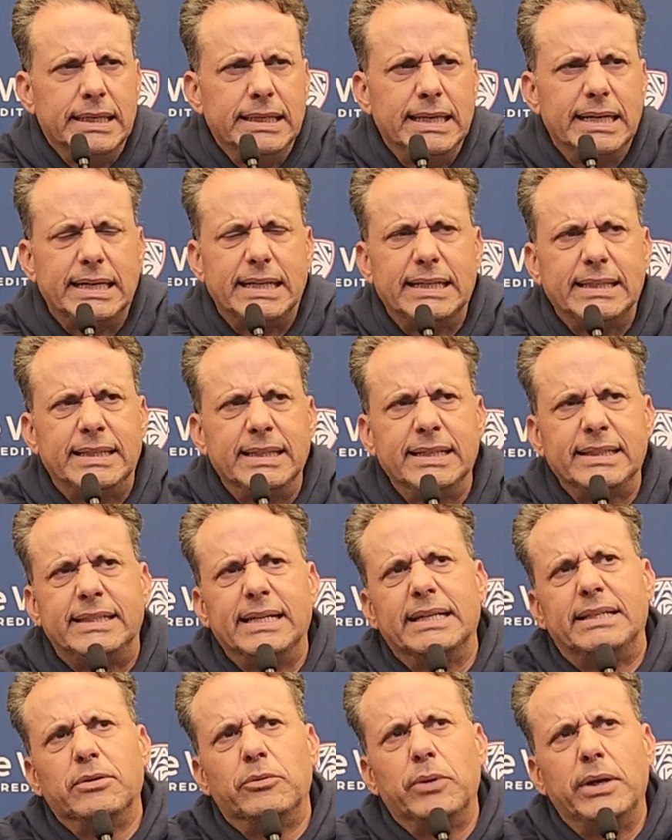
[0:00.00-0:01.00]
Yeah, I think
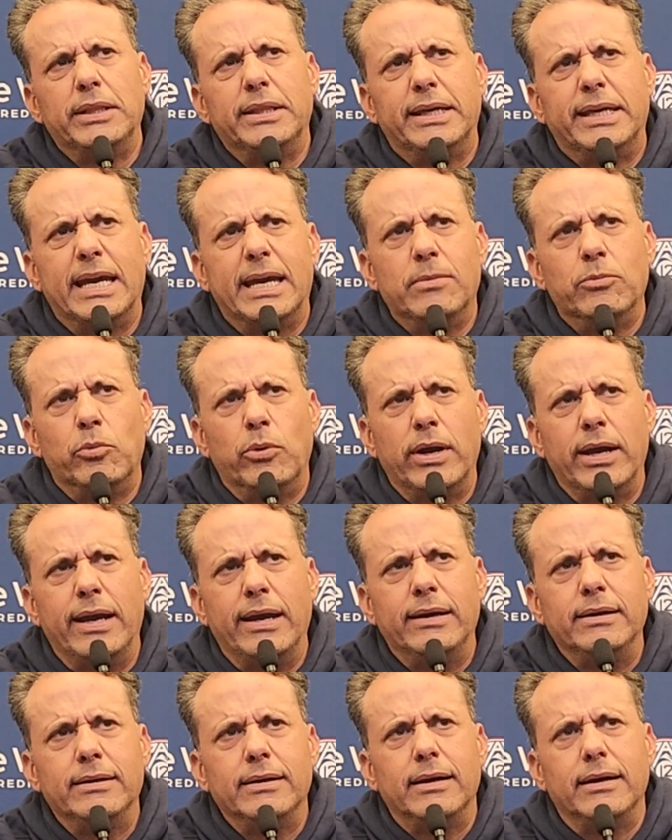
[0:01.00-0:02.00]
that the way the game
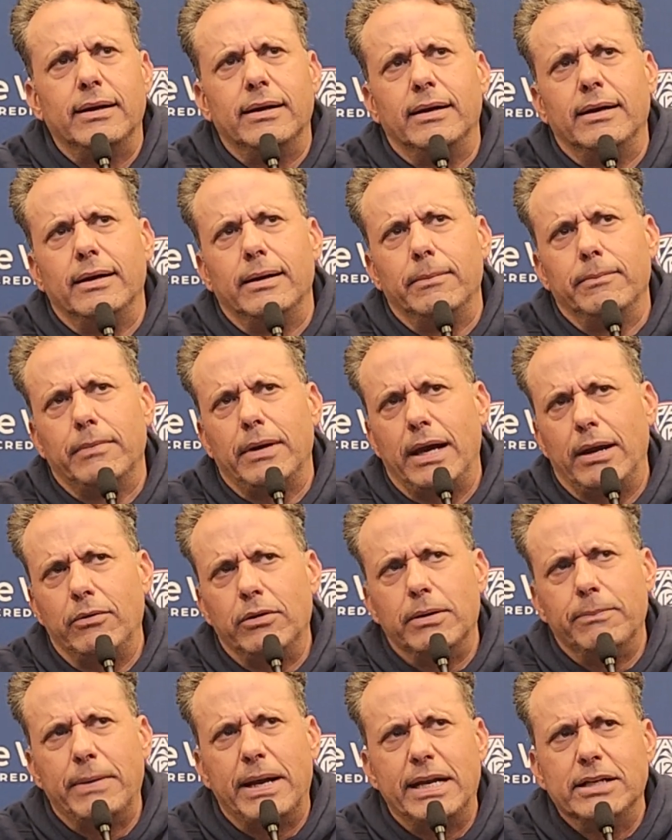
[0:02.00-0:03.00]
went, I
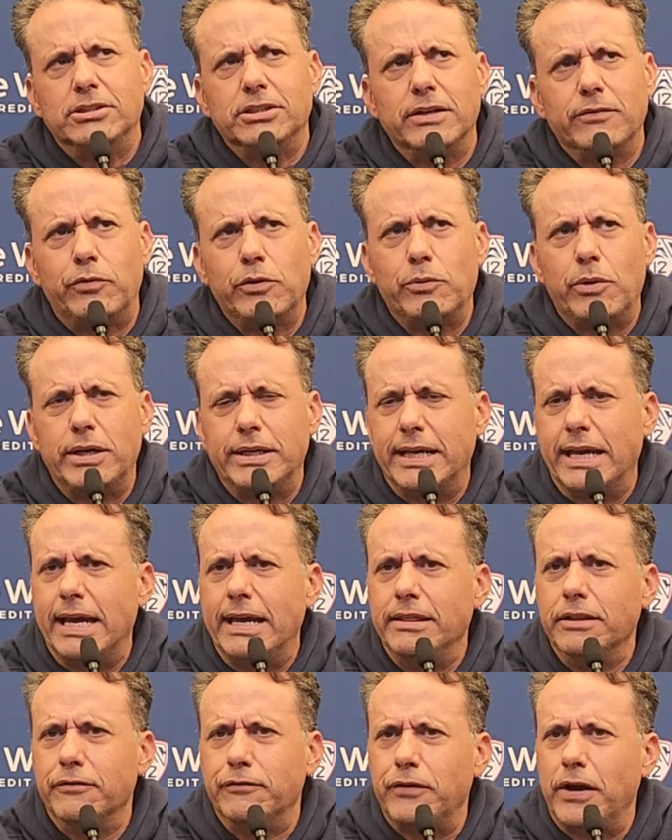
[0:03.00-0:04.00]
would imagine if we wanted to
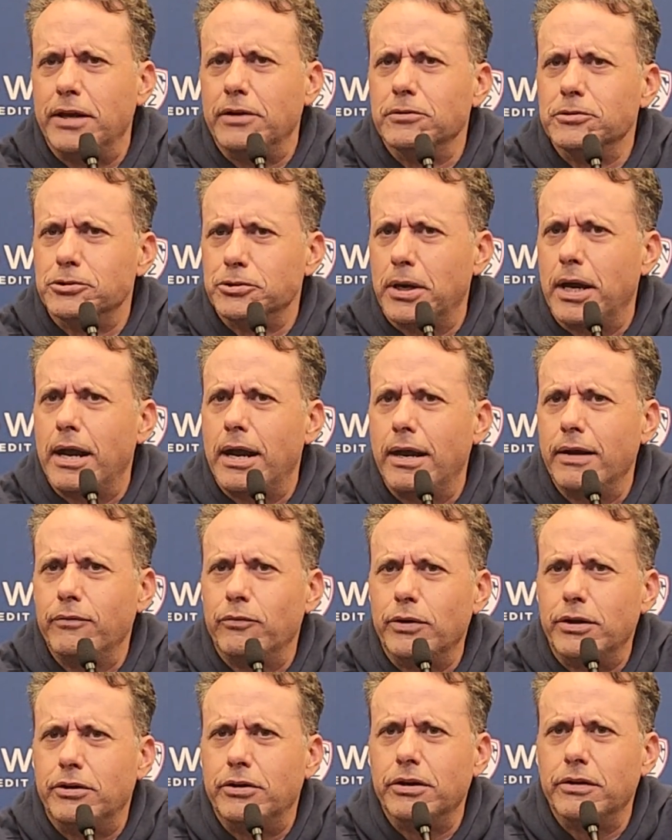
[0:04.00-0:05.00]
end the final
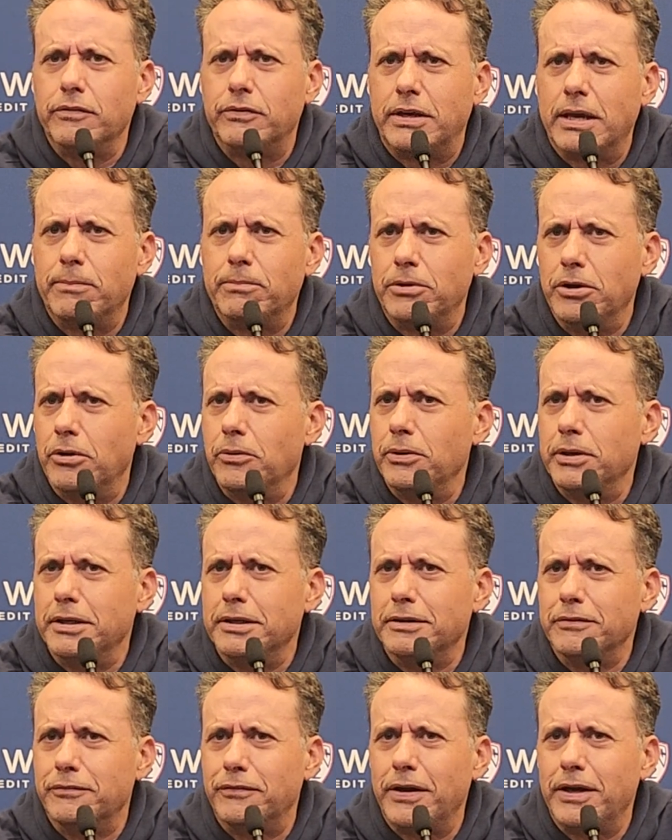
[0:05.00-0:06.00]
drive, we could have kept going
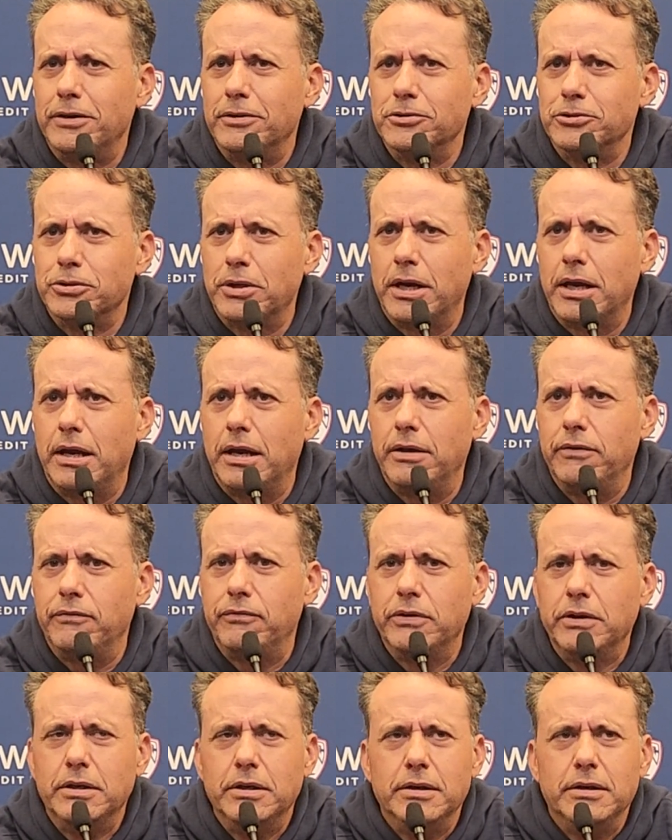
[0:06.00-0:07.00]
in the final
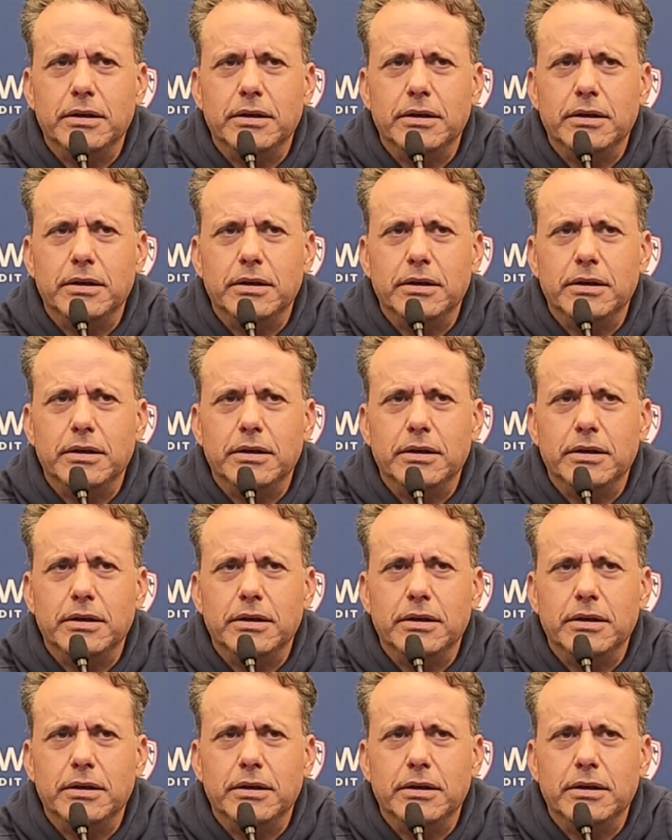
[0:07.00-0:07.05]
drive.